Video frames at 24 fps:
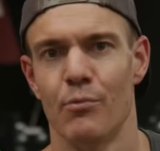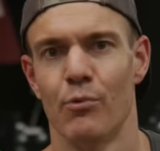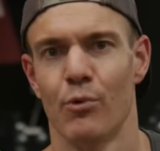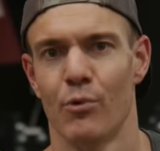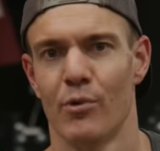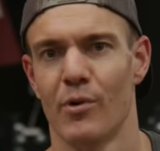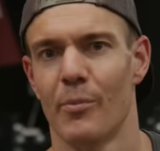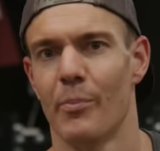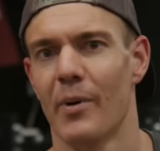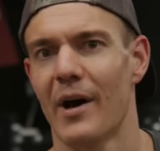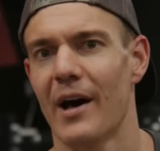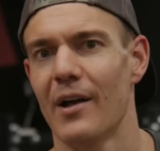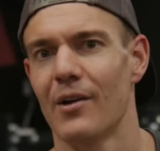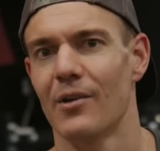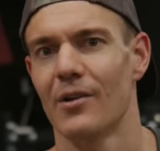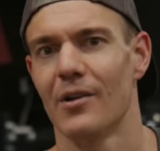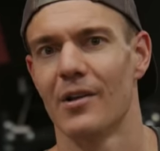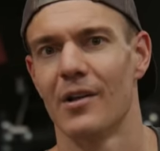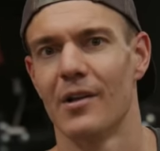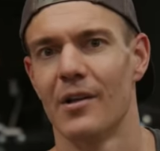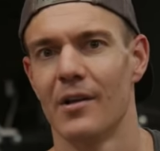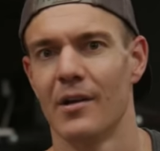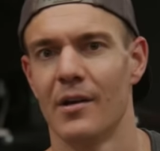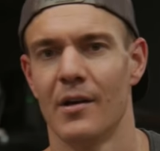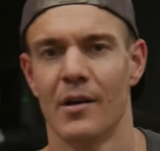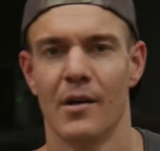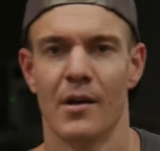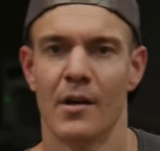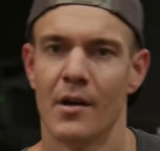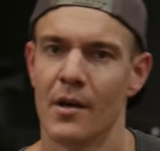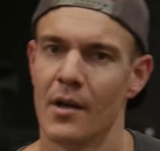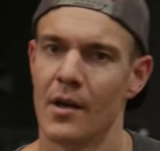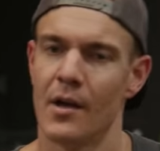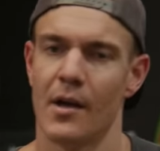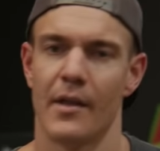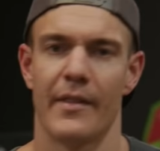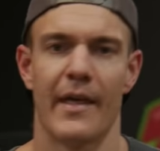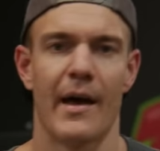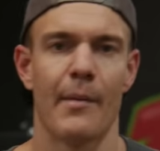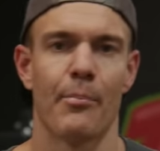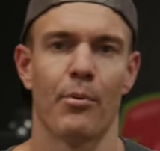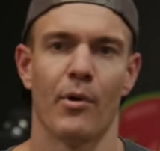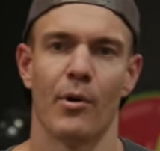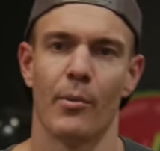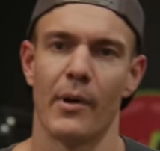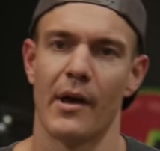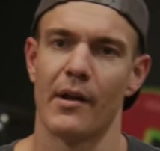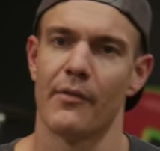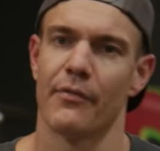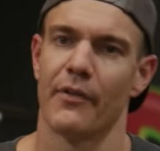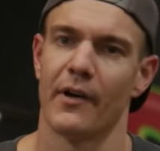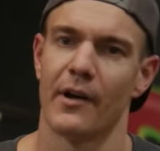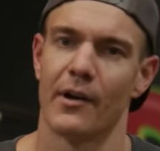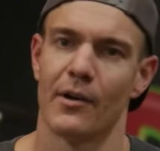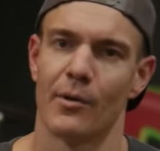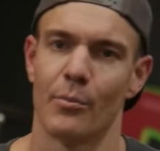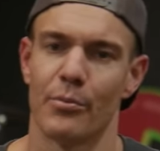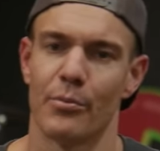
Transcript: he ruined a bottle. At that point, we had to fire